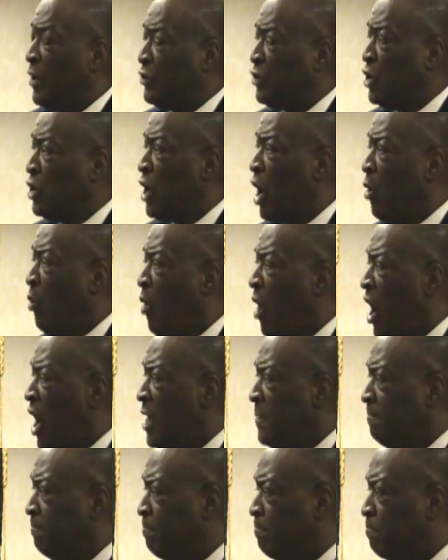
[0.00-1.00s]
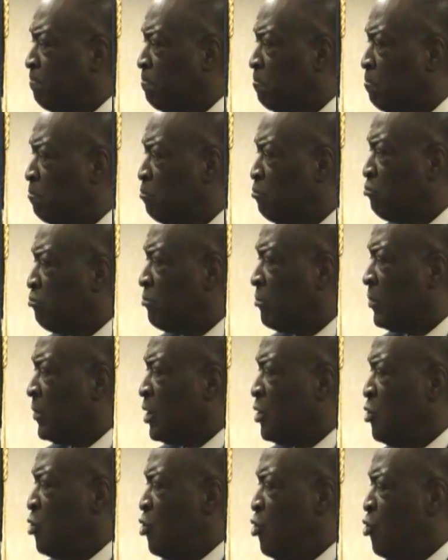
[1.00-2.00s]
But you know what?
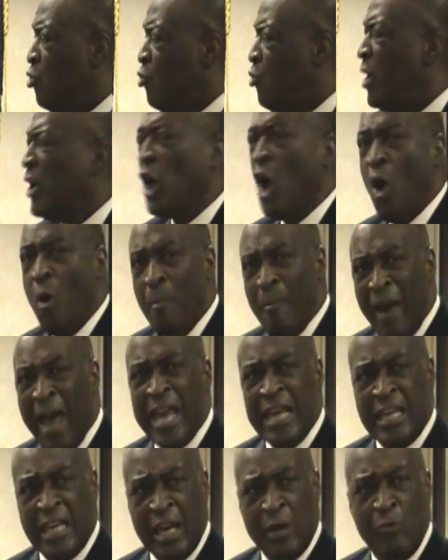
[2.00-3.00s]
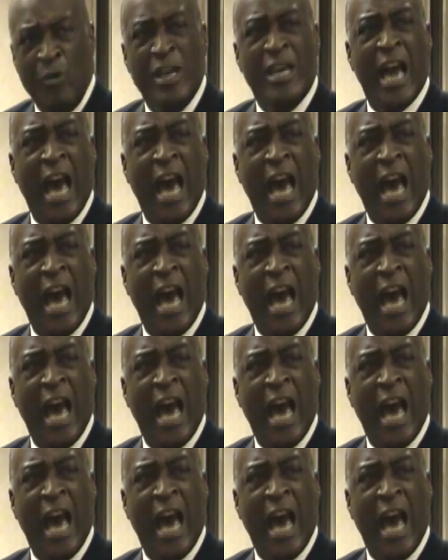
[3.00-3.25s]
We're going to make it.